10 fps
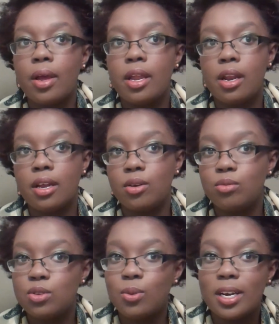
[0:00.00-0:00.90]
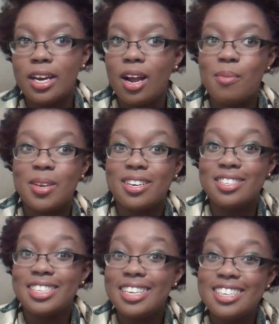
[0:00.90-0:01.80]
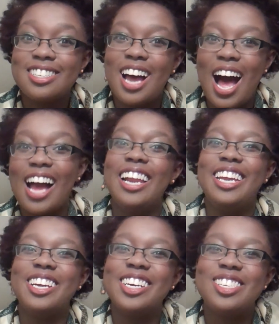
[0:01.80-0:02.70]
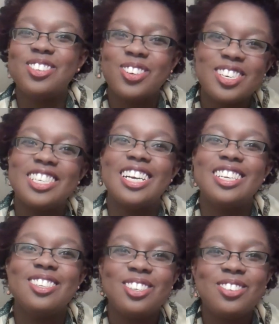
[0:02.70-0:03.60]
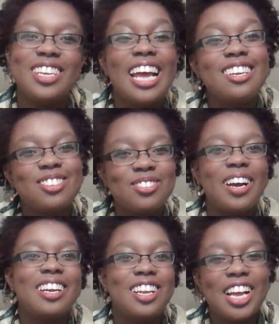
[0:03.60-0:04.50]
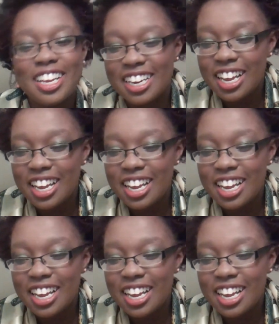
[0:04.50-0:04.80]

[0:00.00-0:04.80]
and I don't sweat it out because it is hot here in Georgia and you do tend to sweat a lot.